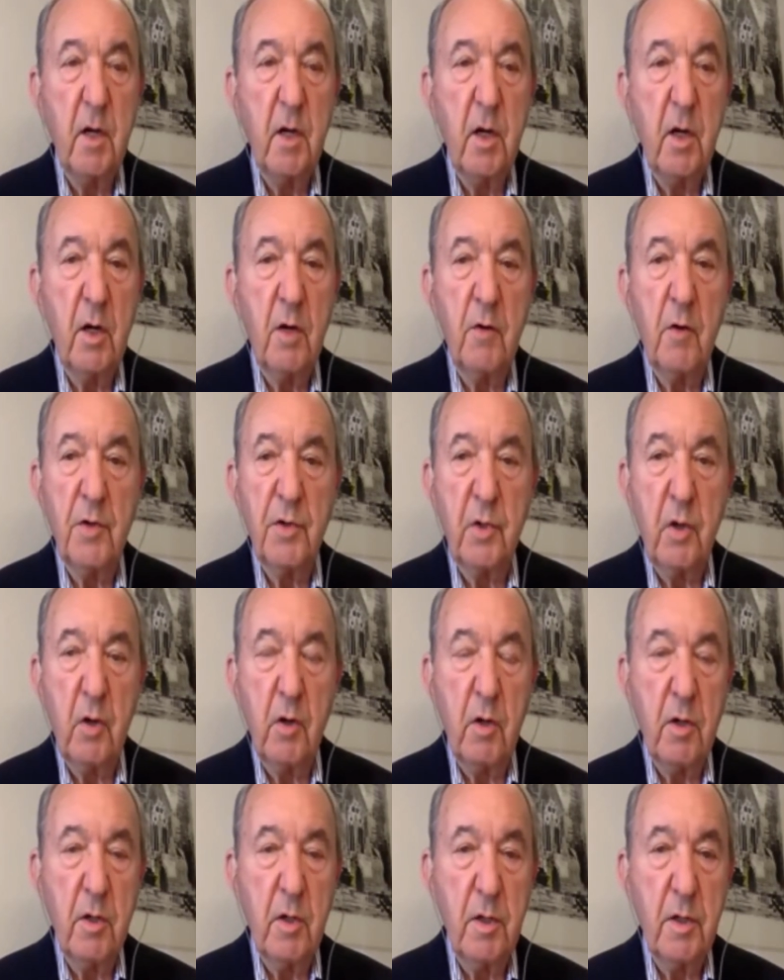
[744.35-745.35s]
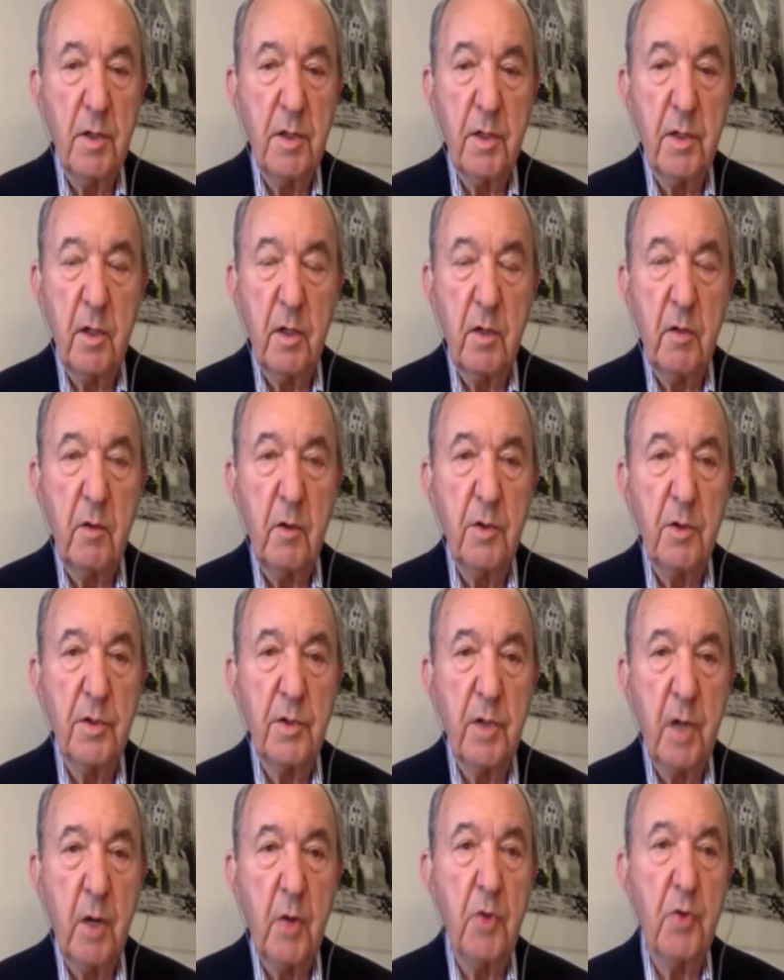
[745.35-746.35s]
across continents and
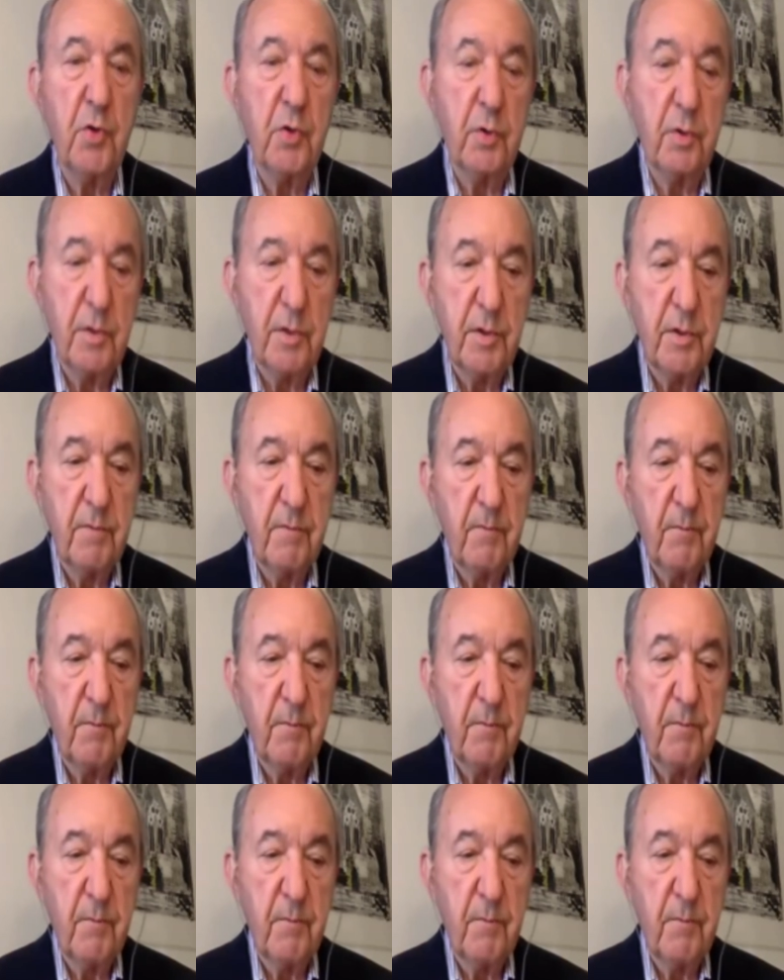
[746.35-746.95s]
across oceans.